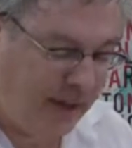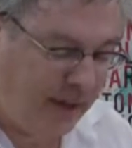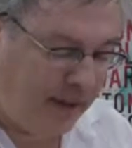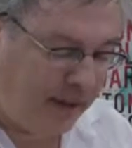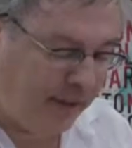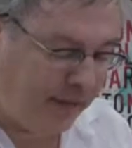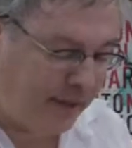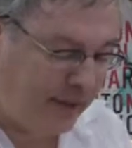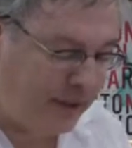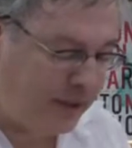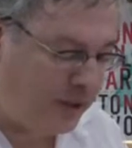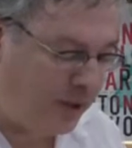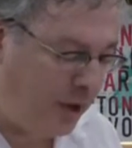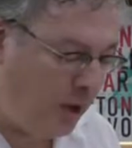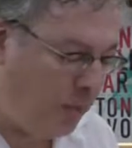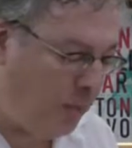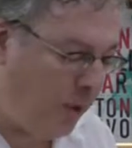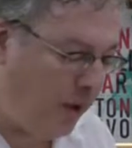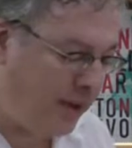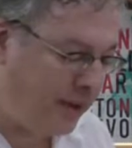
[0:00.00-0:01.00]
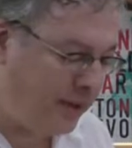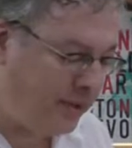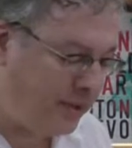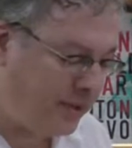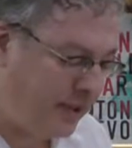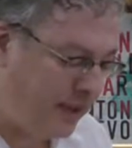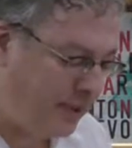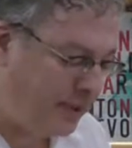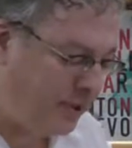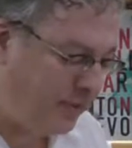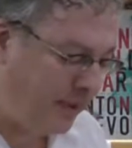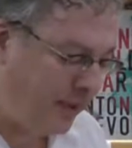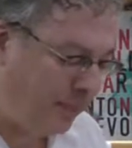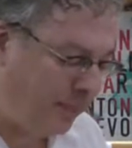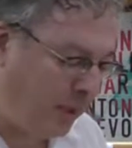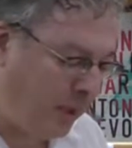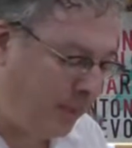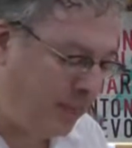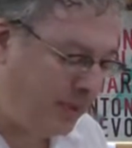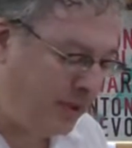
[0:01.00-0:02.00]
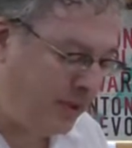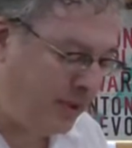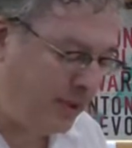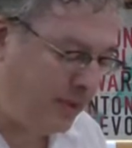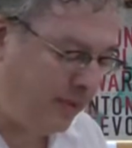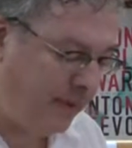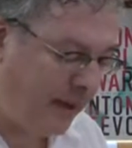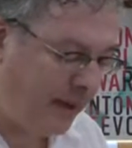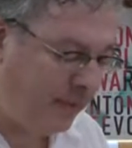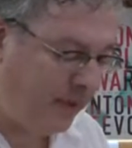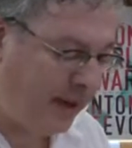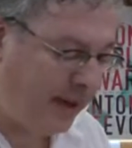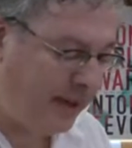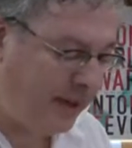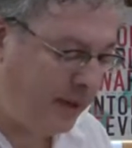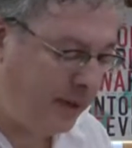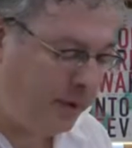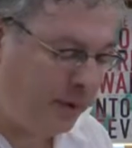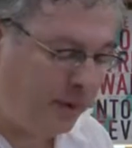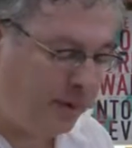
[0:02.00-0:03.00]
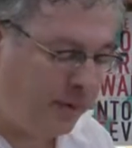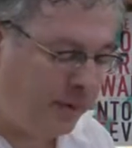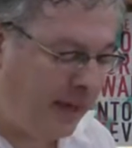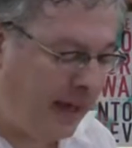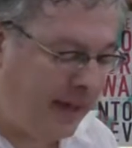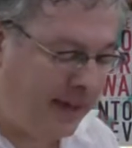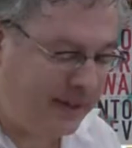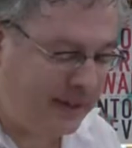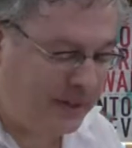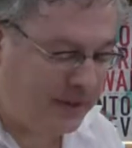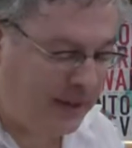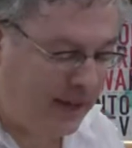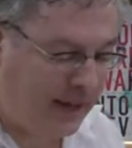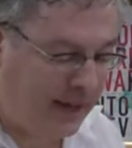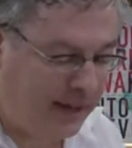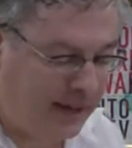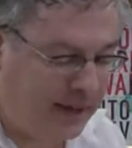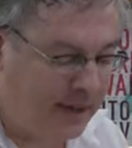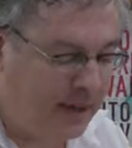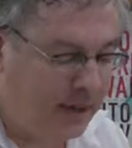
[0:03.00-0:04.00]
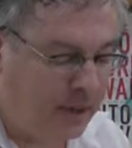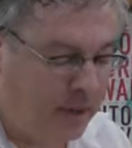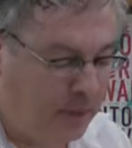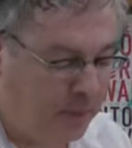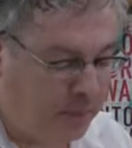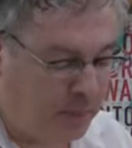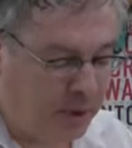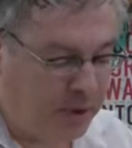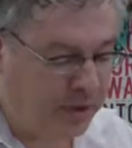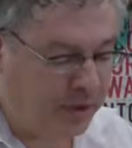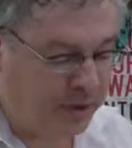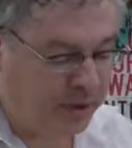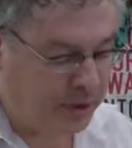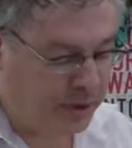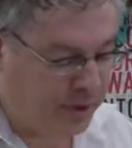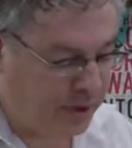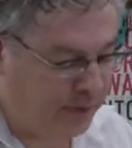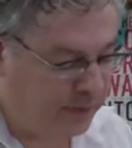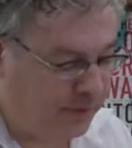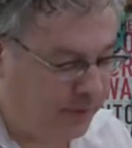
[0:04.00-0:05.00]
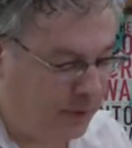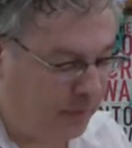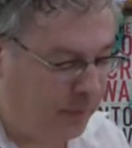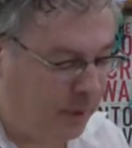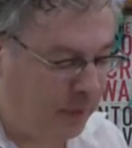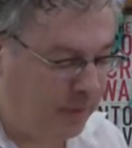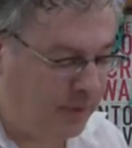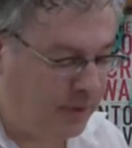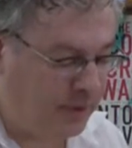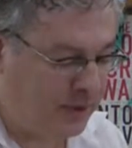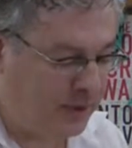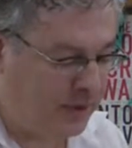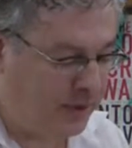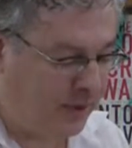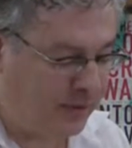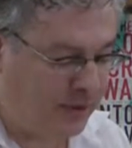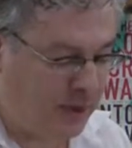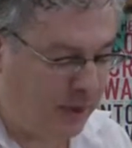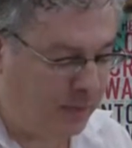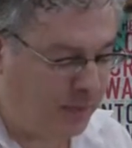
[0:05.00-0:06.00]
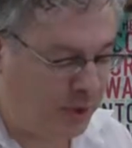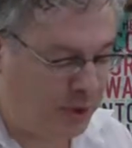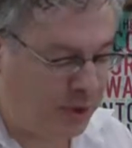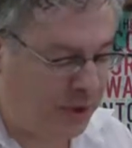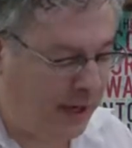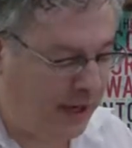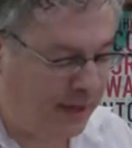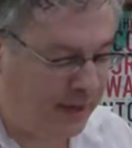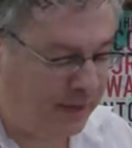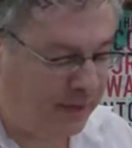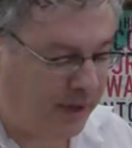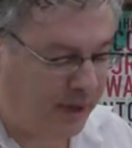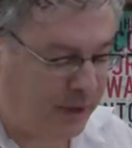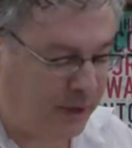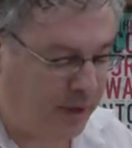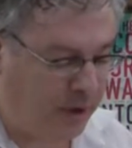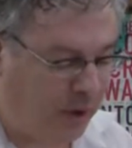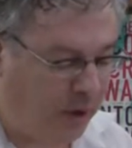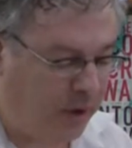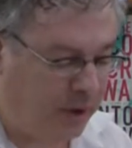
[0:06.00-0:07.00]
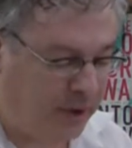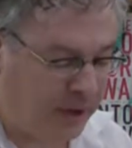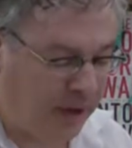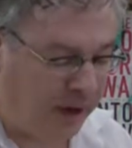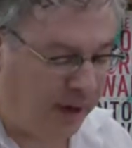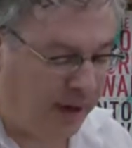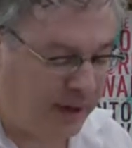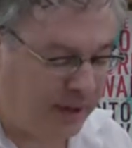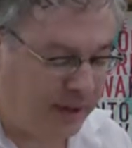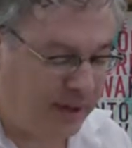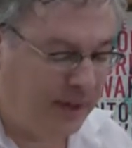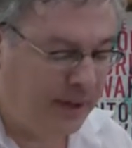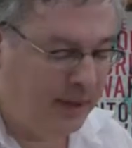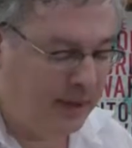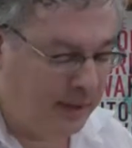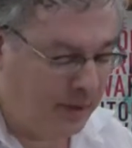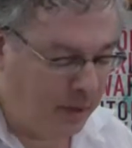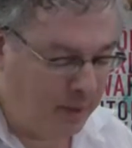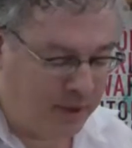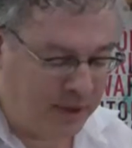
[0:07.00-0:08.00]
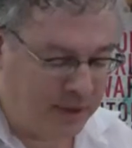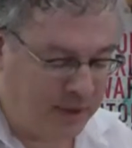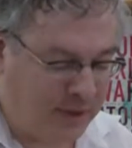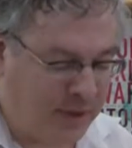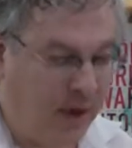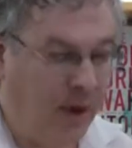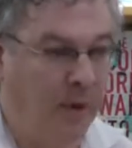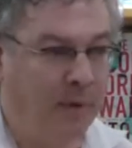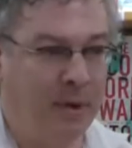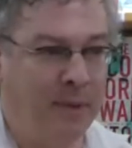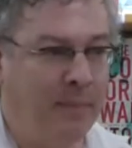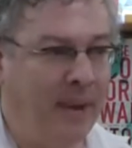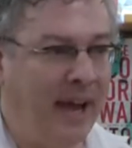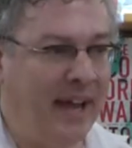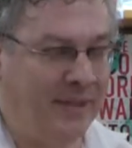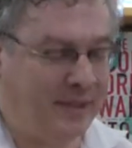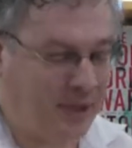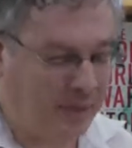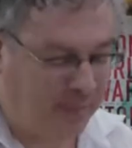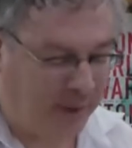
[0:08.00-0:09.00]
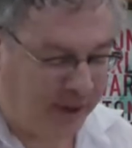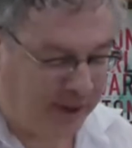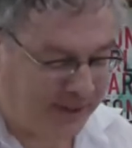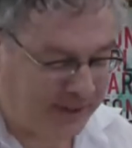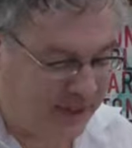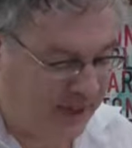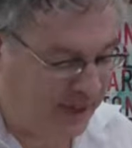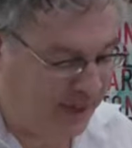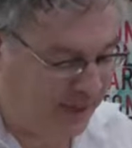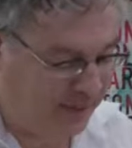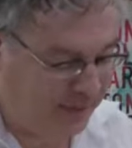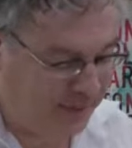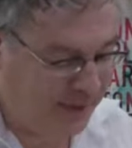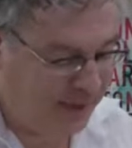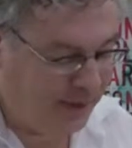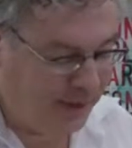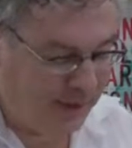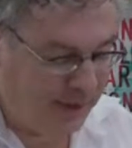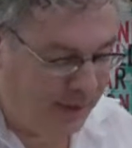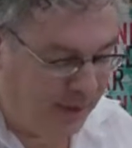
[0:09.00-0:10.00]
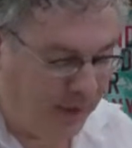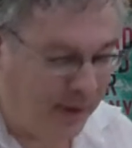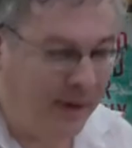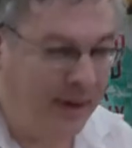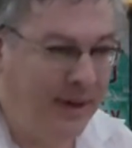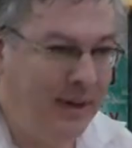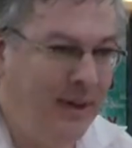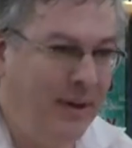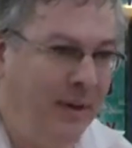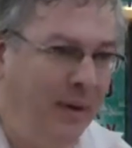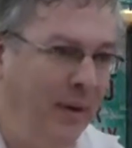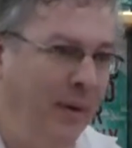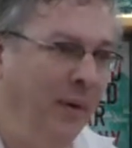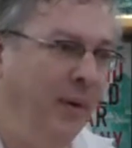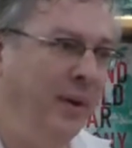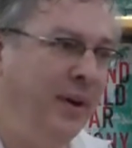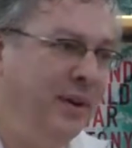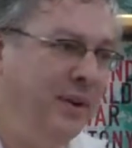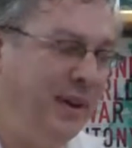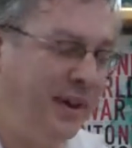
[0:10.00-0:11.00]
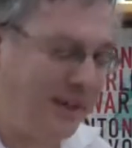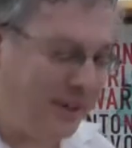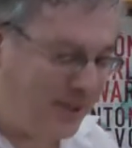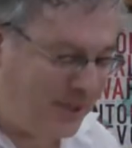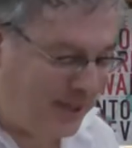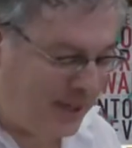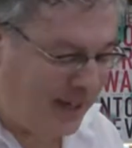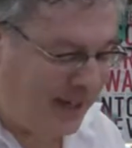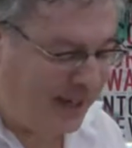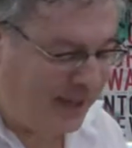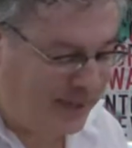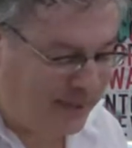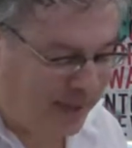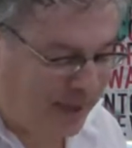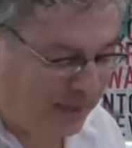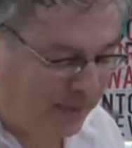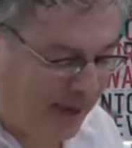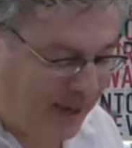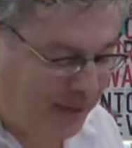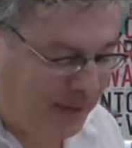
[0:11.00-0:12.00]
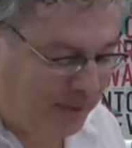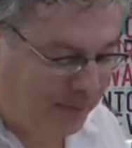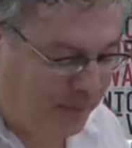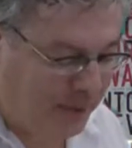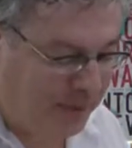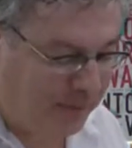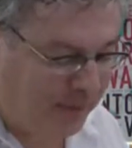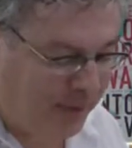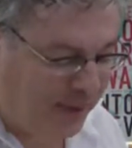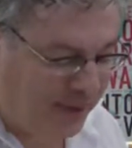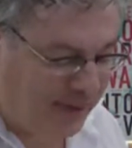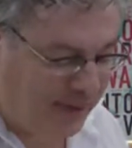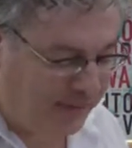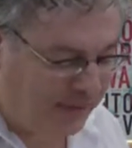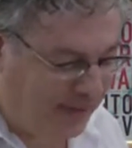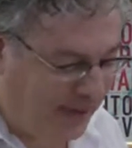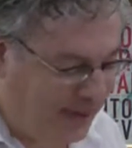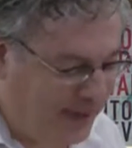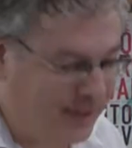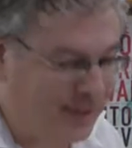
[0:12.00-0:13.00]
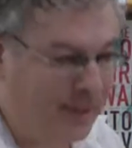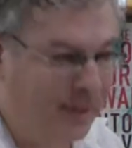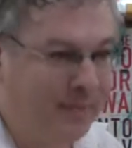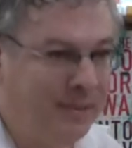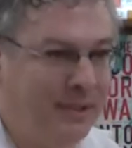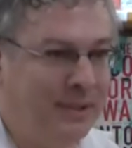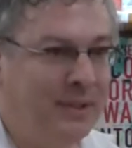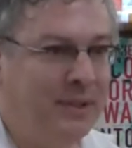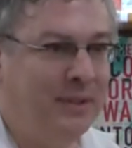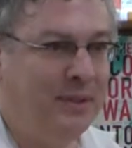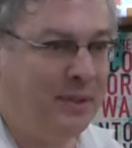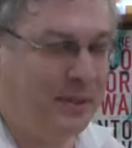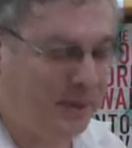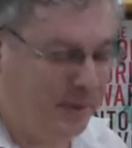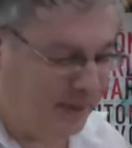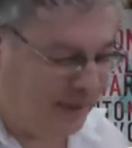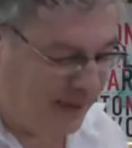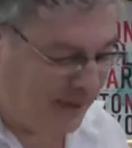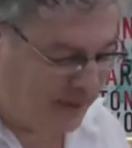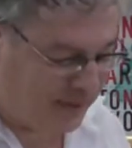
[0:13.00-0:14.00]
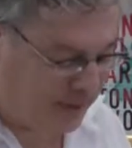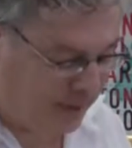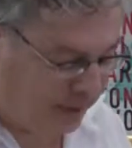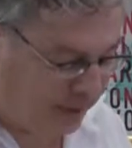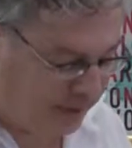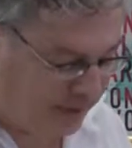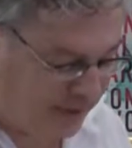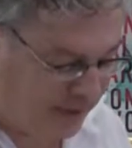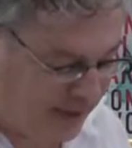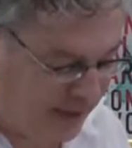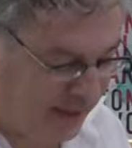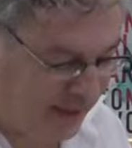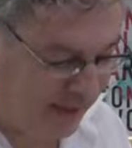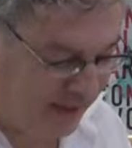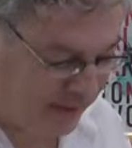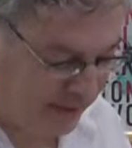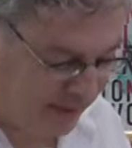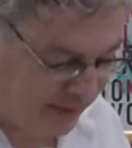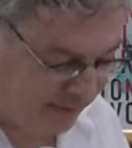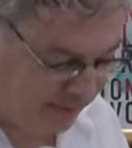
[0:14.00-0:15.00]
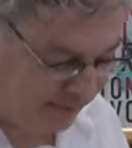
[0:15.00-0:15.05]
The village no more exists for the purposes of NYU than, say, Brooklyn should for the purposes of some shady Russian oligarch who wishes to own a basketball team, or New York City so that Michael Bloomberg can find something to do in his golden years.